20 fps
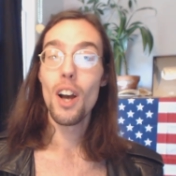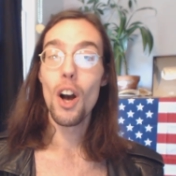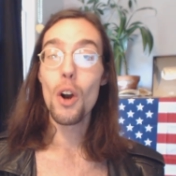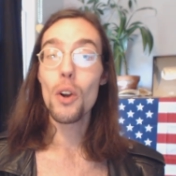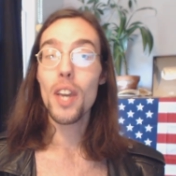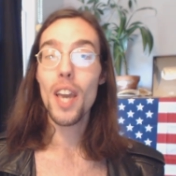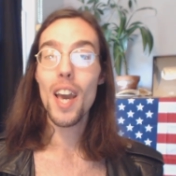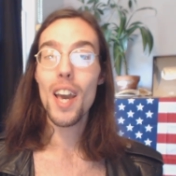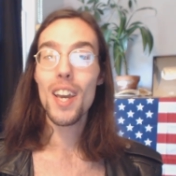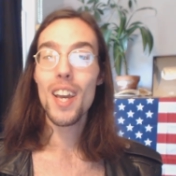
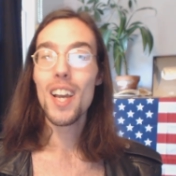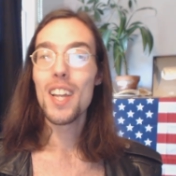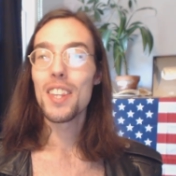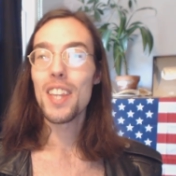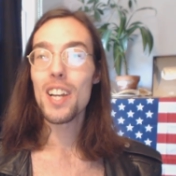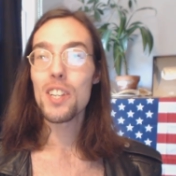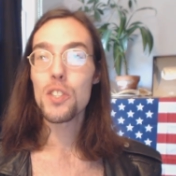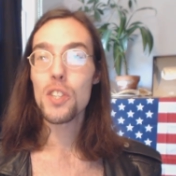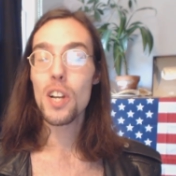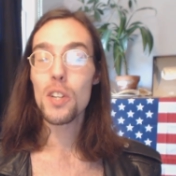Okay,
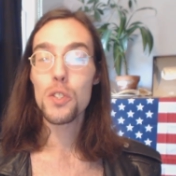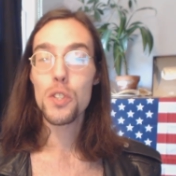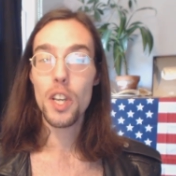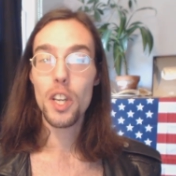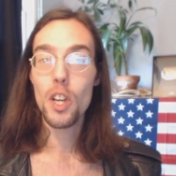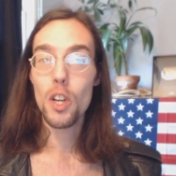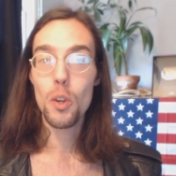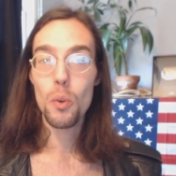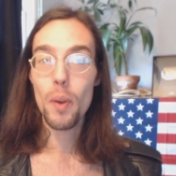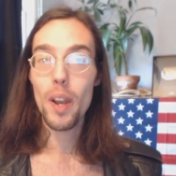that sounds
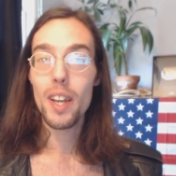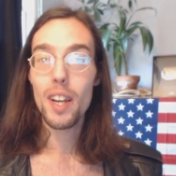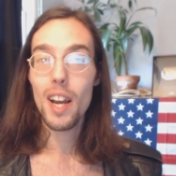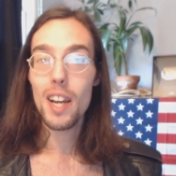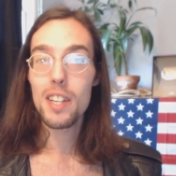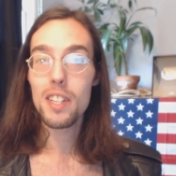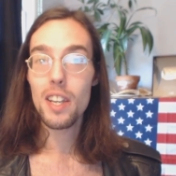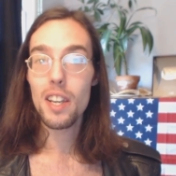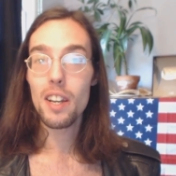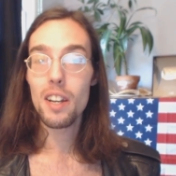like a great
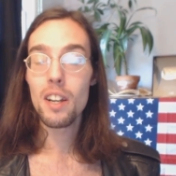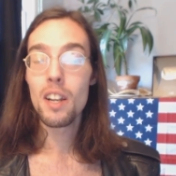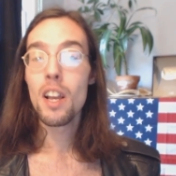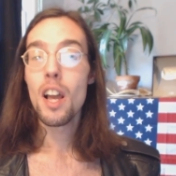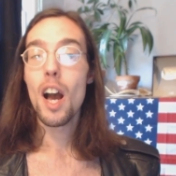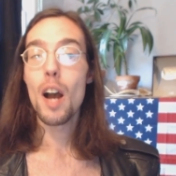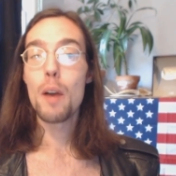idea.